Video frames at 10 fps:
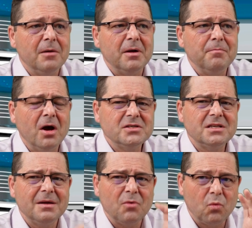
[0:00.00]
but most
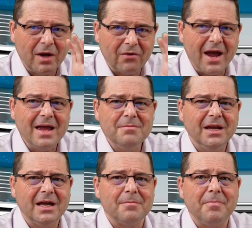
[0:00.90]
of them we're
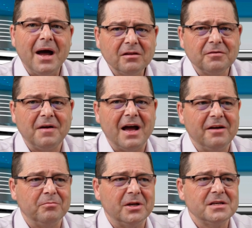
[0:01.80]
aiming at about
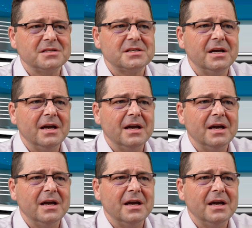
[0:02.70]
5 minutes,